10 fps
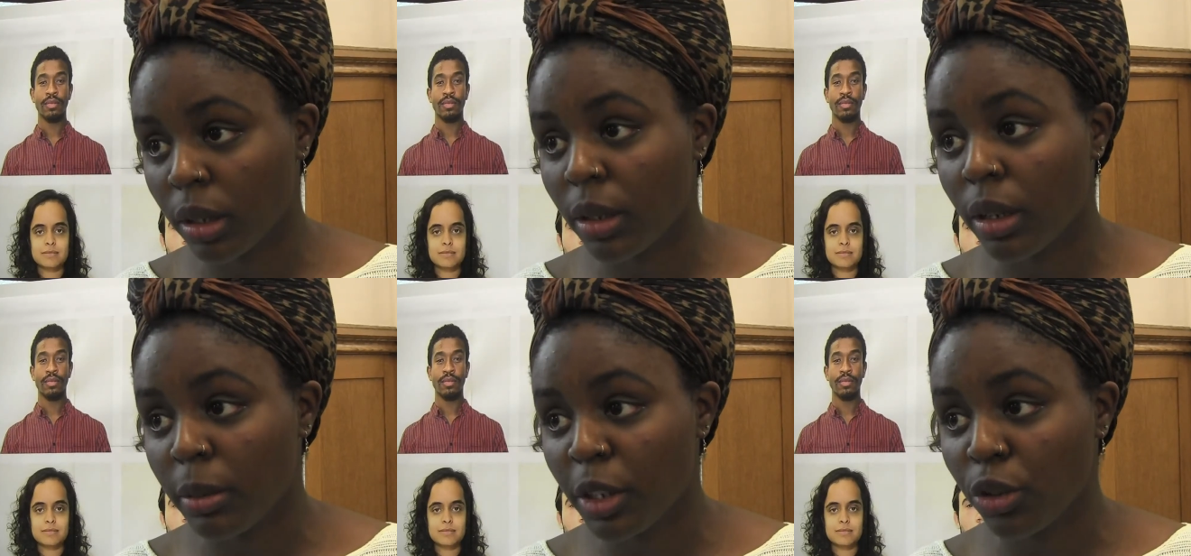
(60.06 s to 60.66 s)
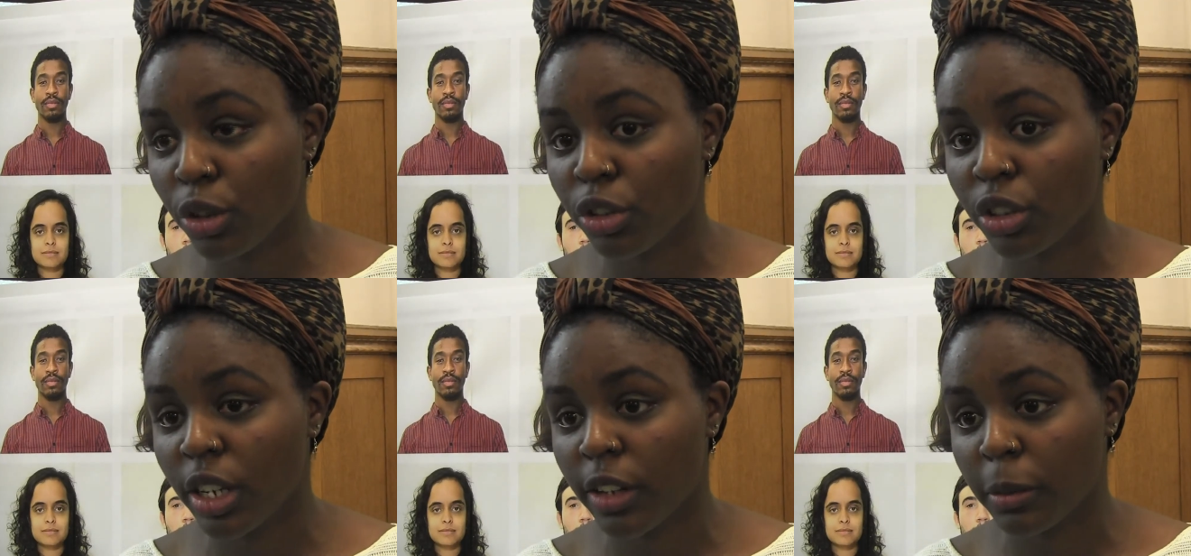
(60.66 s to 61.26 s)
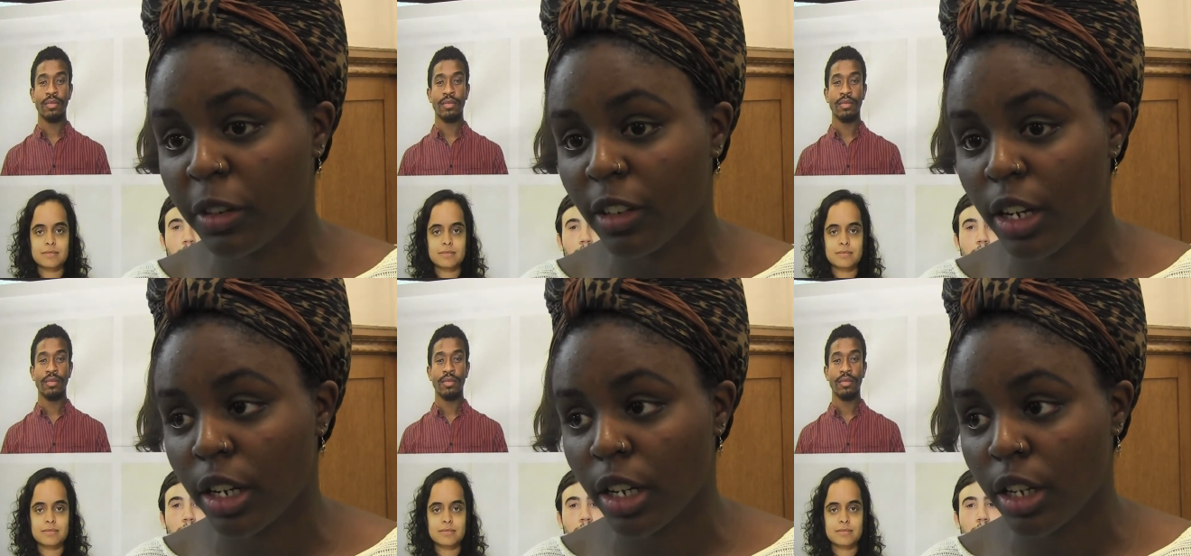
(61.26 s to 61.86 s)
Speaker 1: The administration has been
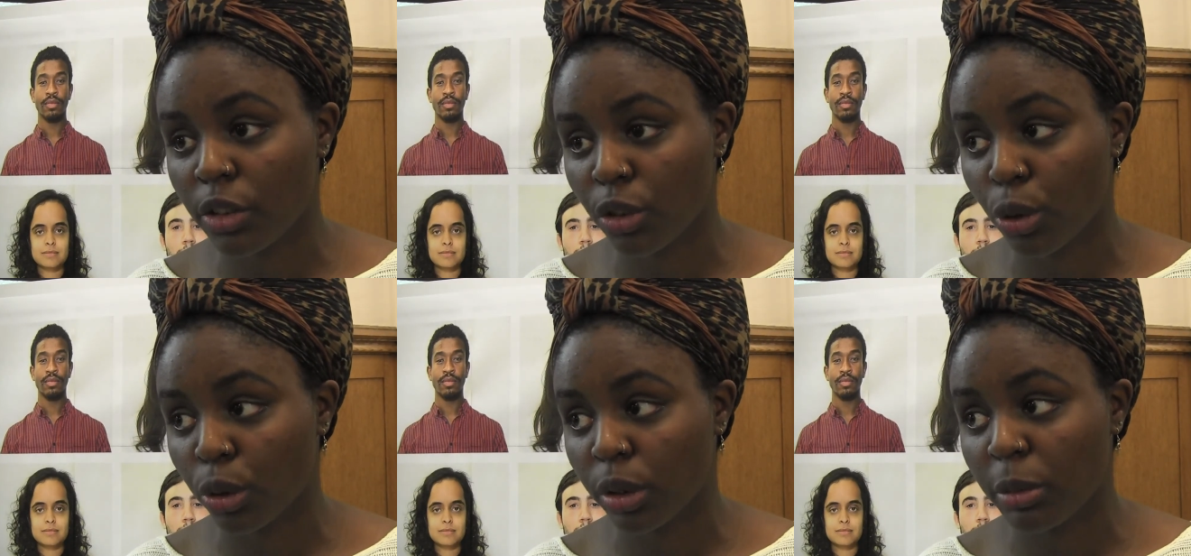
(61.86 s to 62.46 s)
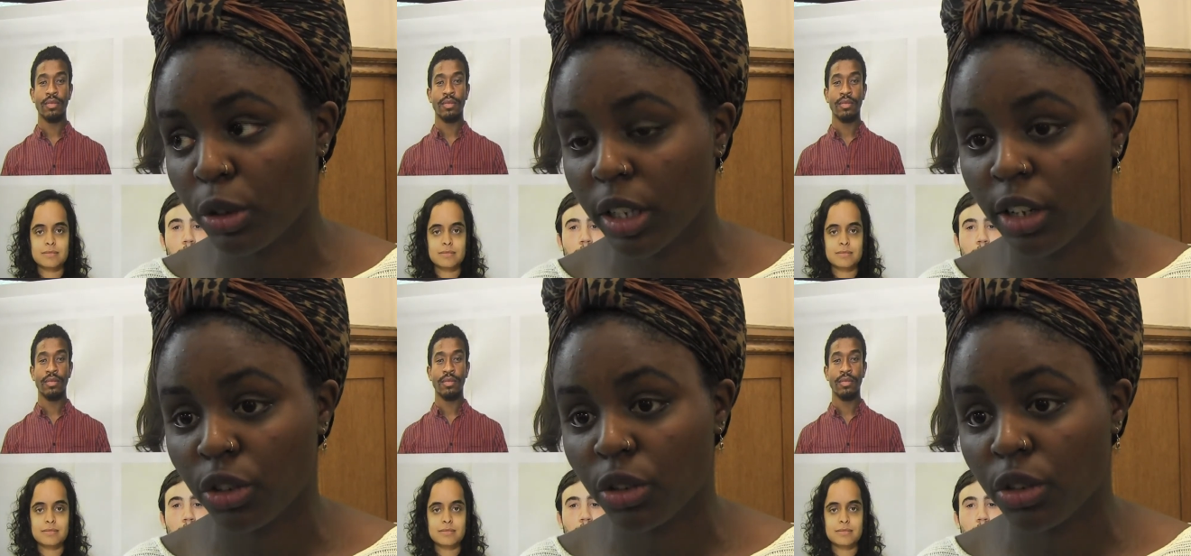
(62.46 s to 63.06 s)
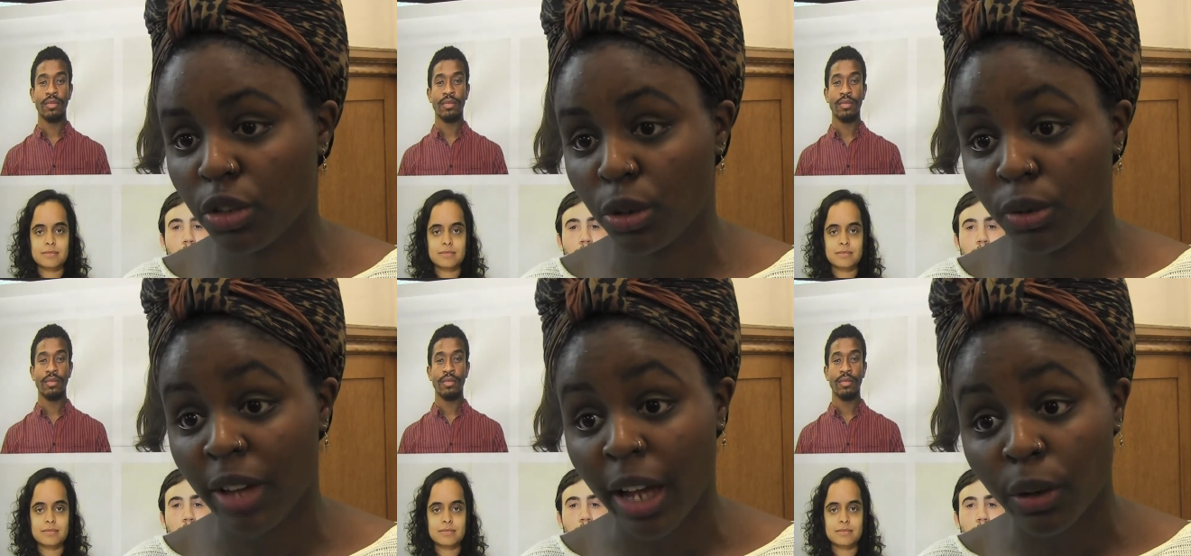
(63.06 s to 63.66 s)
sending internal communications
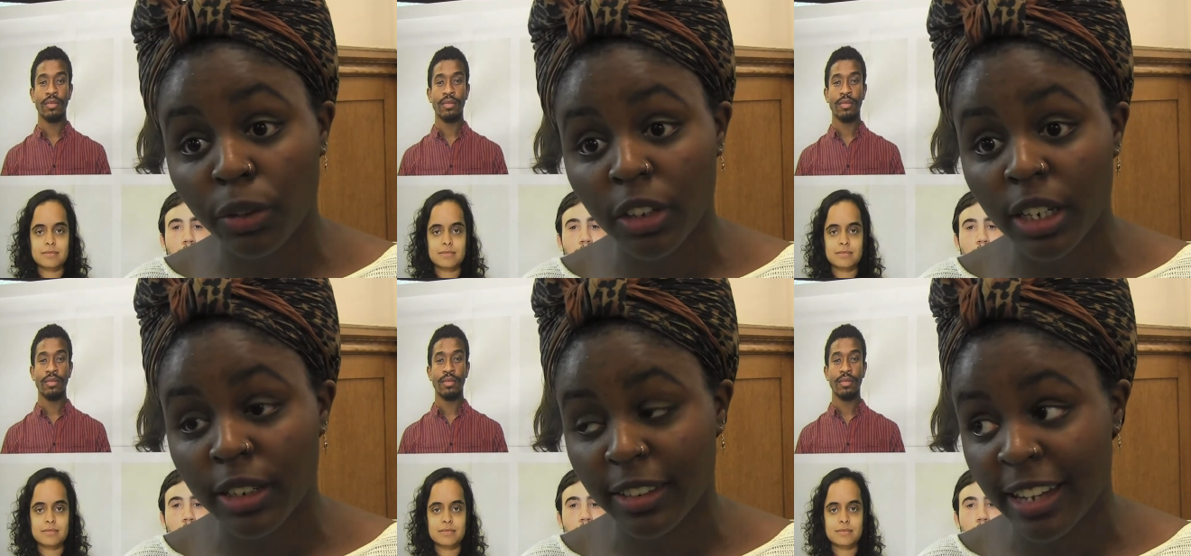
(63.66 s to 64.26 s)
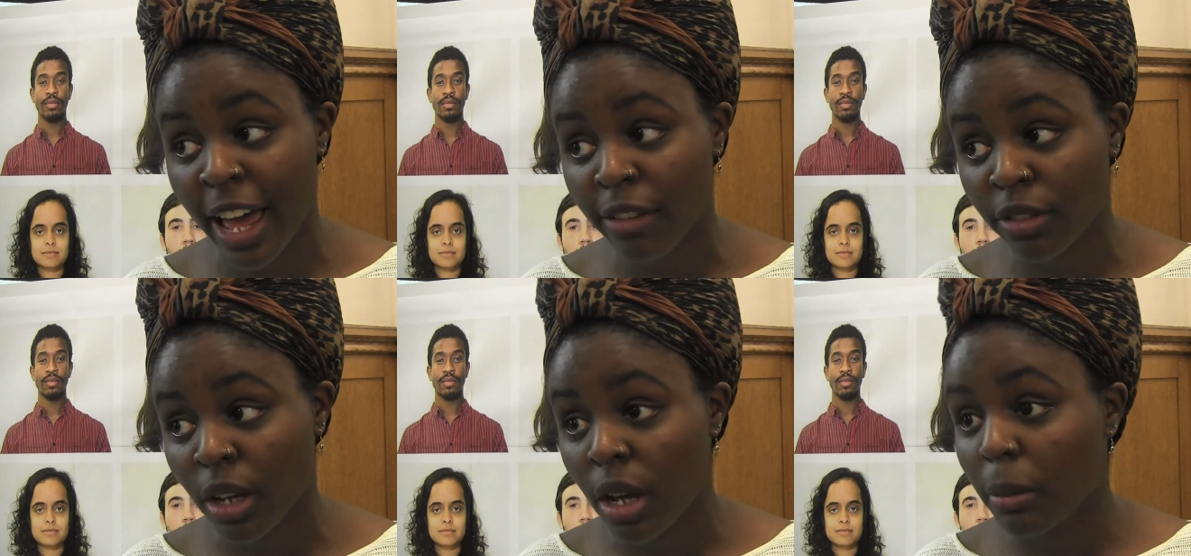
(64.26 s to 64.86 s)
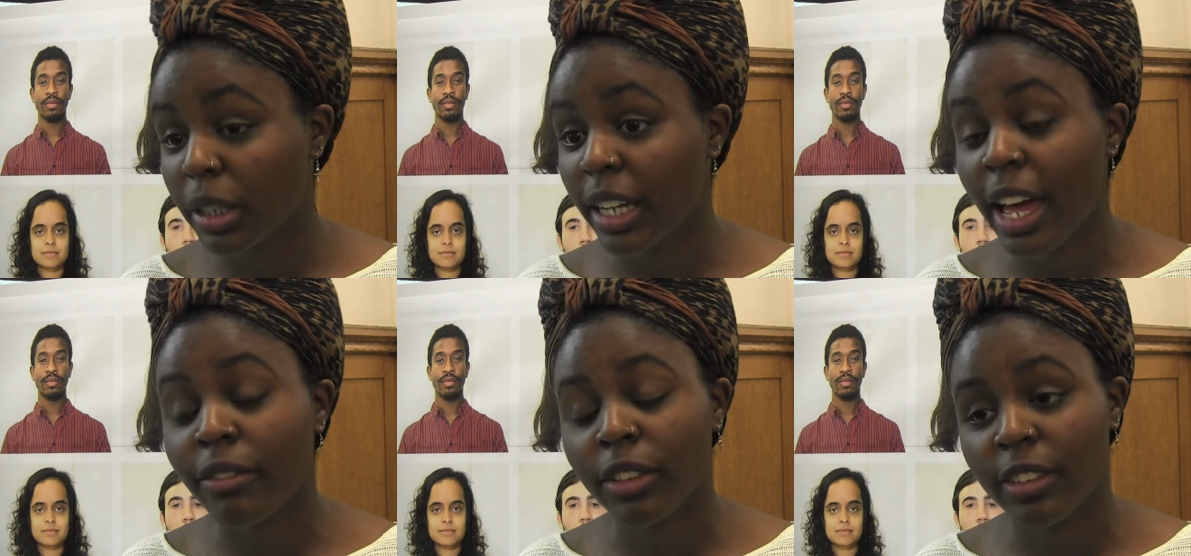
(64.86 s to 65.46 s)
to faculty and staff, but they
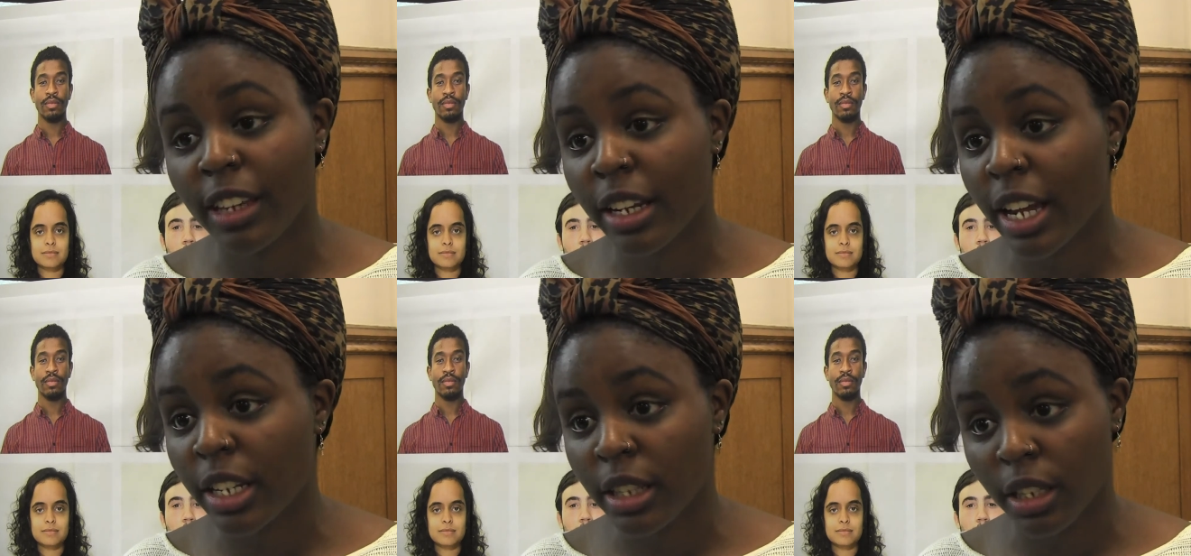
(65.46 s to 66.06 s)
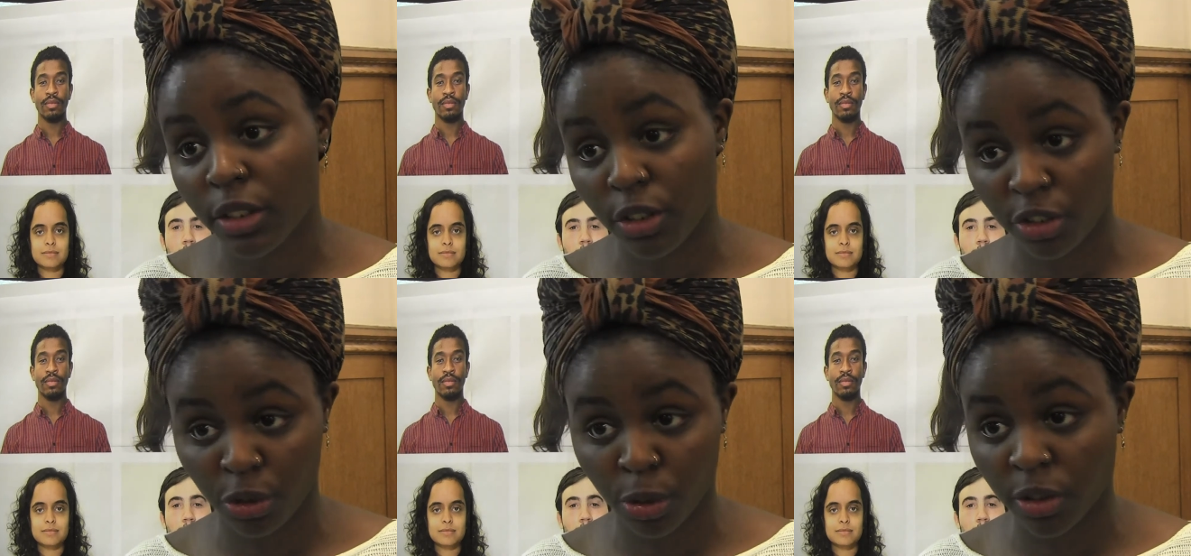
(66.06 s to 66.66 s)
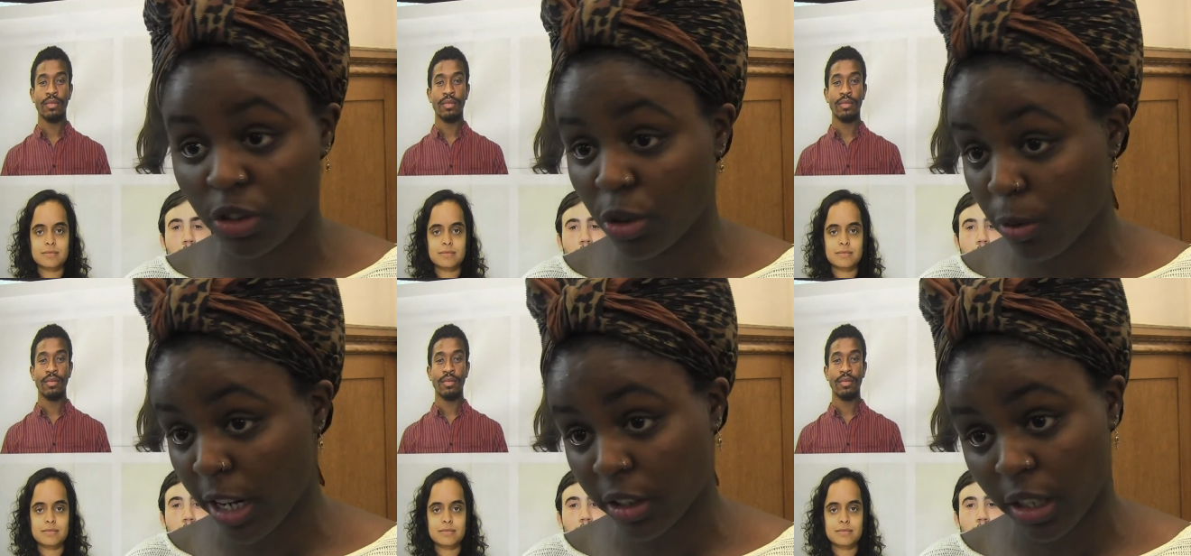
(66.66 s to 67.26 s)
haven't said anything to students
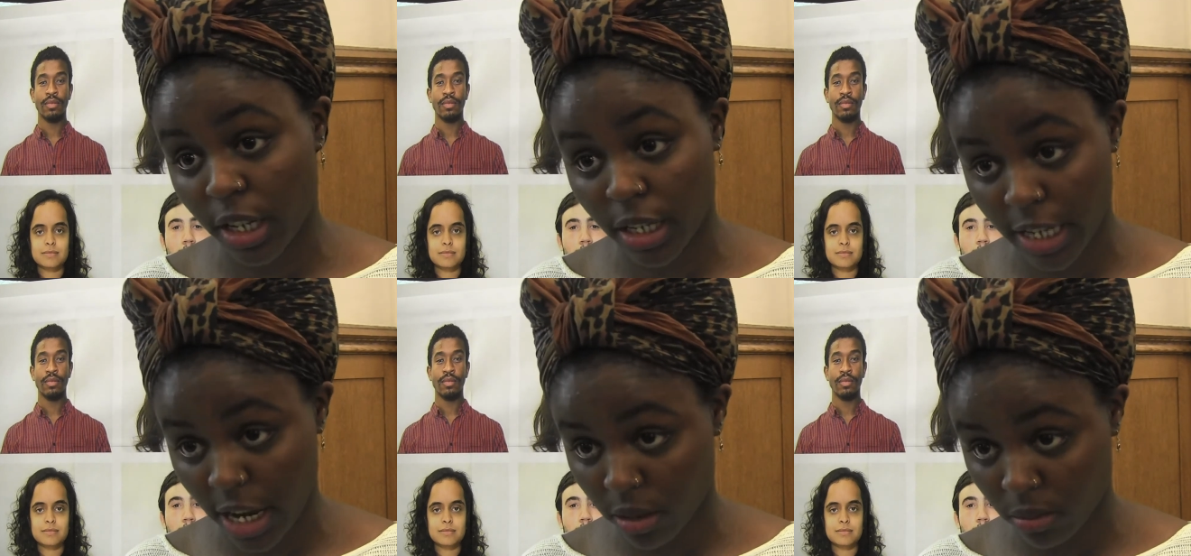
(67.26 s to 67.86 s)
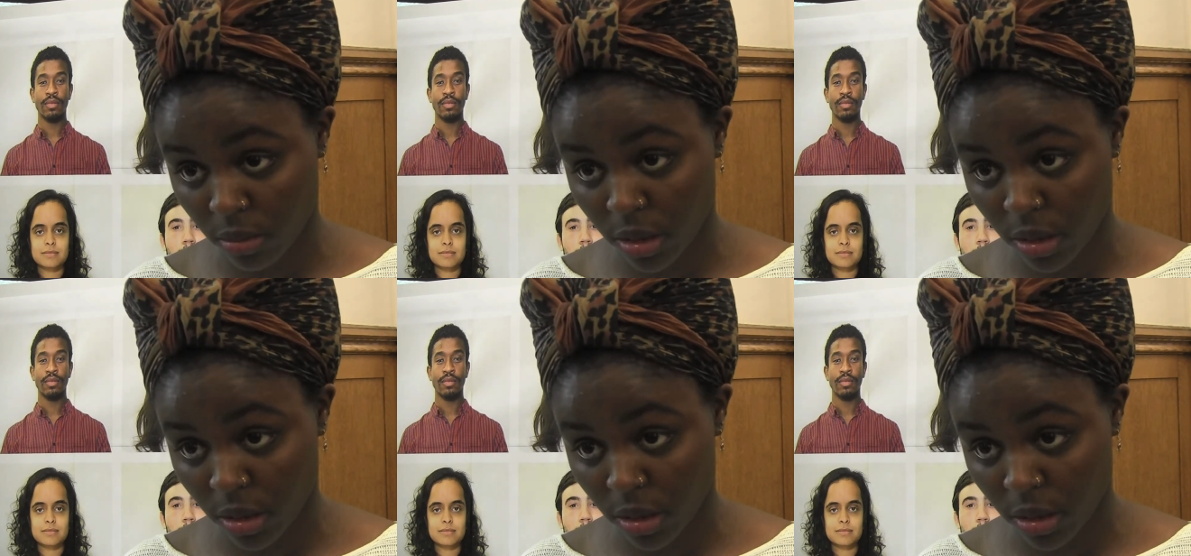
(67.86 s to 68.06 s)
directly yet.